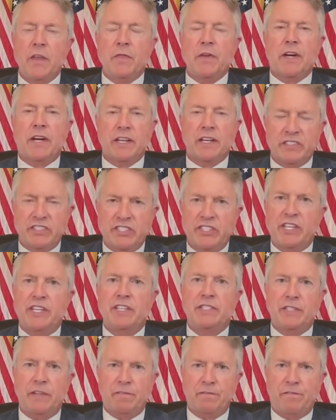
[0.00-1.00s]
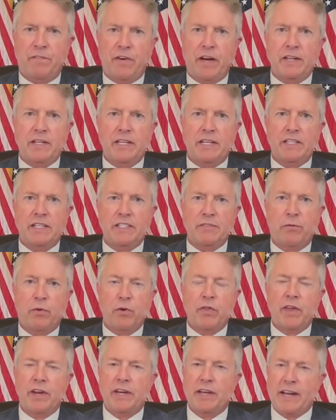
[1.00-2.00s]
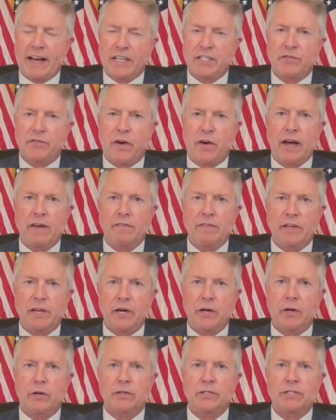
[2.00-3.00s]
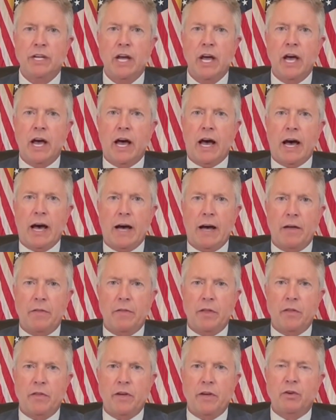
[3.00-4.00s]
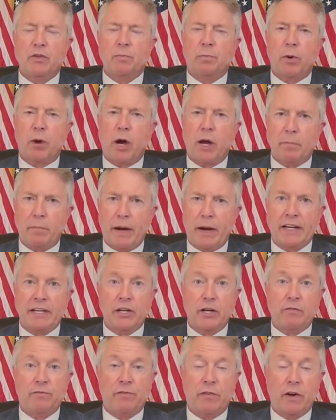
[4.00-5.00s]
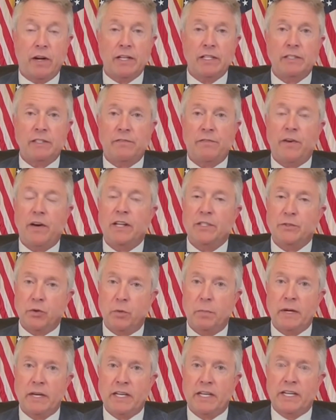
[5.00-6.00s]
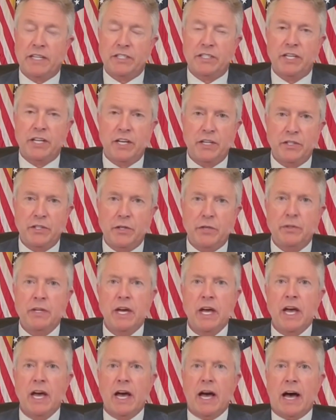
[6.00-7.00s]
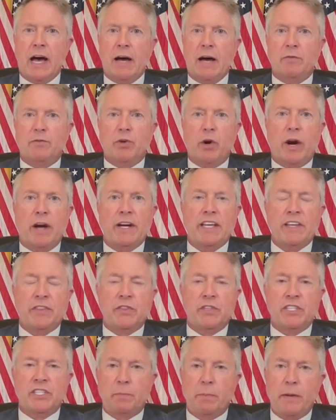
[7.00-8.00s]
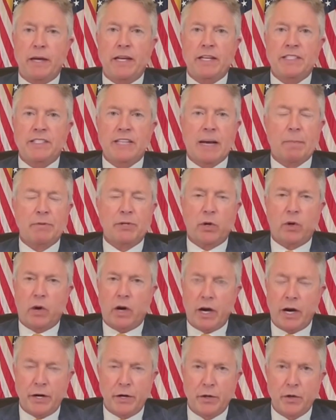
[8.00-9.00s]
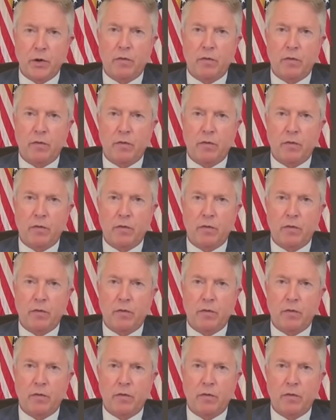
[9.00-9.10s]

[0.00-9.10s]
The consistent funding for the next 5 years, those broadband funds will be continued, trying to get the speeds up to 100